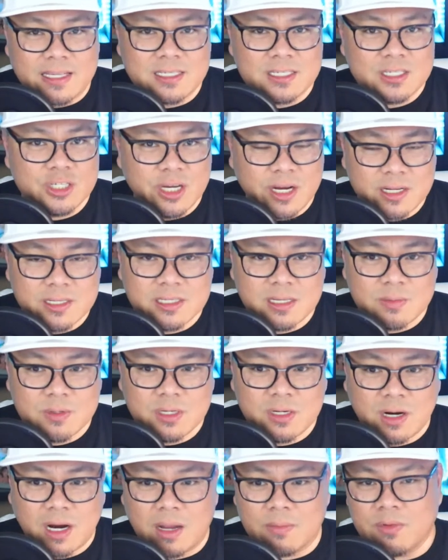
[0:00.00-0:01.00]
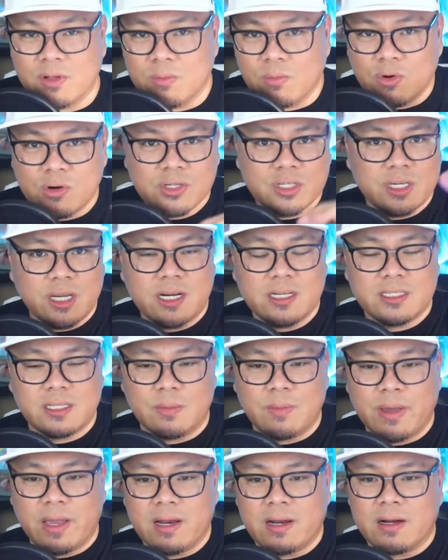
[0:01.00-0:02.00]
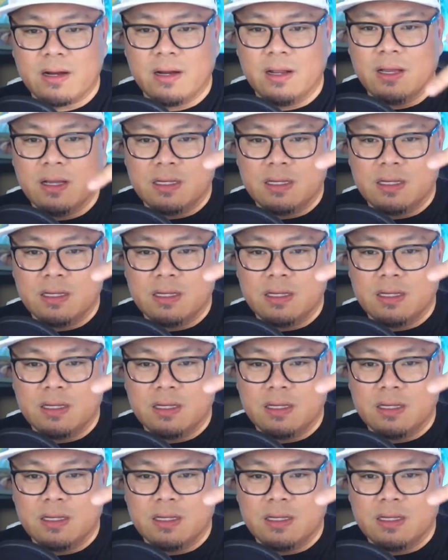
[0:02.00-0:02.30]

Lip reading: Share and subscribe. The more shares, the better.